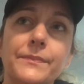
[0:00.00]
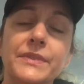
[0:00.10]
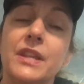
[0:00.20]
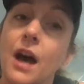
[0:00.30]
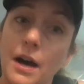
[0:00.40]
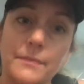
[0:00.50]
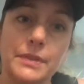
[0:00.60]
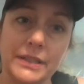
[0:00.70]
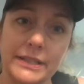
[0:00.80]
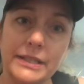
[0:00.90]
not
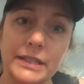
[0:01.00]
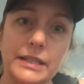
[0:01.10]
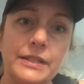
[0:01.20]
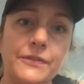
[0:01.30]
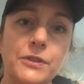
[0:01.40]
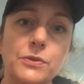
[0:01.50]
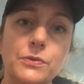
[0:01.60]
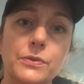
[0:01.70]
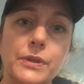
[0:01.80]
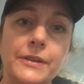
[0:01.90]
blend it. If
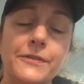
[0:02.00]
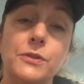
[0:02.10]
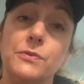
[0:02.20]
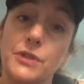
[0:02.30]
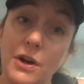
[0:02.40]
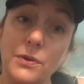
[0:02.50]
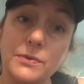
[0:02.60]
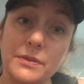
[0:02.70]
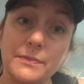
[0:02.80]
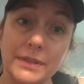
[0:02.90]
you
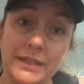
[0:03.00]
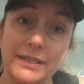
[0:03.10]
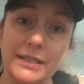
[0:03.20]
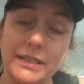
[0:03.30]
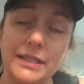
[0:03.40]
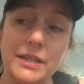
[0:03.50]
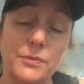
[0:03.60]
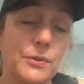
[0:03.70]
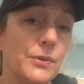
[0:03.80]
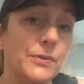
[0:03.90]
don't blend it,
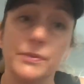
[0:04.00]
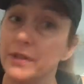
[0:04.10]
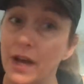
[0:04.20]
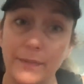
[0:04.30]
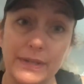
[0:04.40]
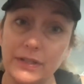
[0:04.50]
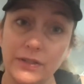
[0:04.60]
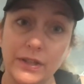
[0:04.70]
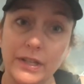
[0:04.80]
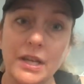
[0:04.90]
it will not be
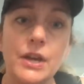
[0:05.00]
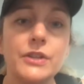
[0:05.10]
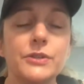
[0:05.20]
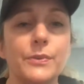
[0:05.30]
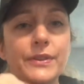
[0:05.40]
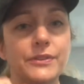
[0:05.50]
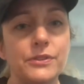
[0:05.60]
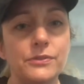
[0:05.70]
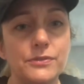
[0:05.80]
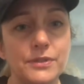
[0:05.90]
good. So whether
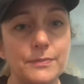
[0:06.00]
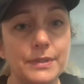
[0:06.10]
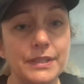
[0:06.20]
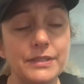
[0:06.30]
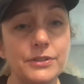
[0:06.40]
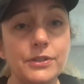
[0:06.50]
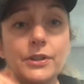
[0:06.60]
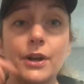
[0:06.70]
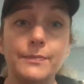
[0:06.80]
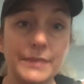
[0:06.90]
you use a
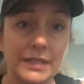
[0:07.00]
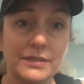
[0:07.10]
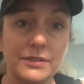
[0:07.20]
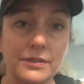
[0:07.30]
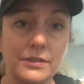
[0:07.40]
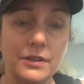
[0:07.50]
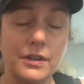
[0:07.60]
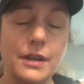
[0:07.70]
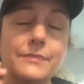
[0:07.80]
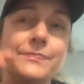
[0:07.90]
blender, a mixer, or